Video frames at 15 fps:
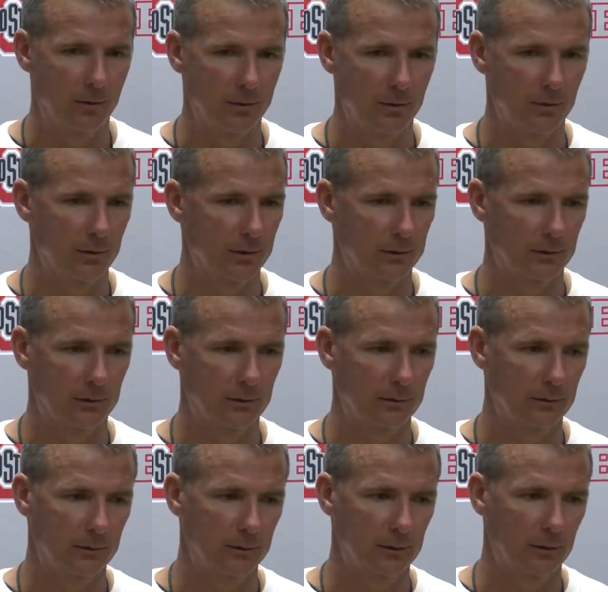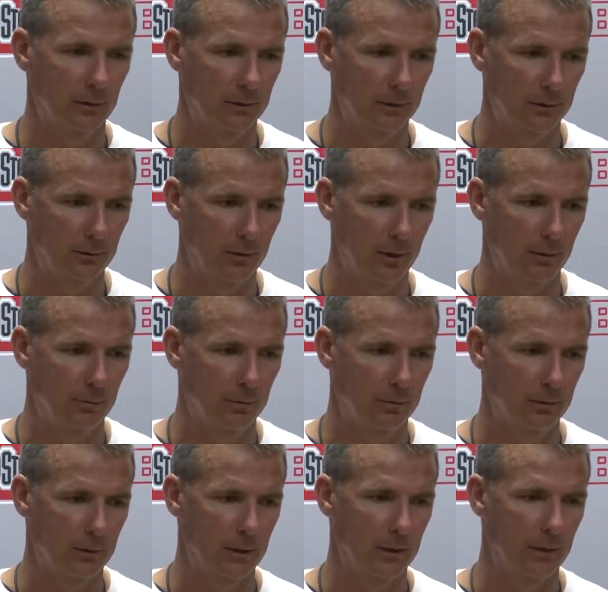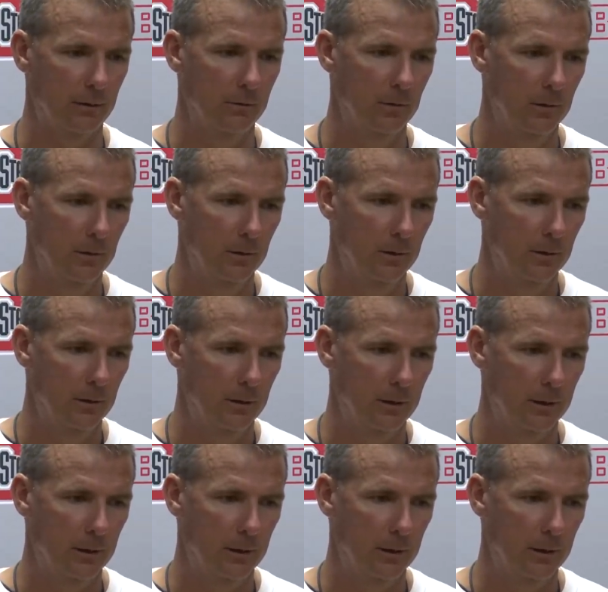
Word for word: It's just you know incredible uh,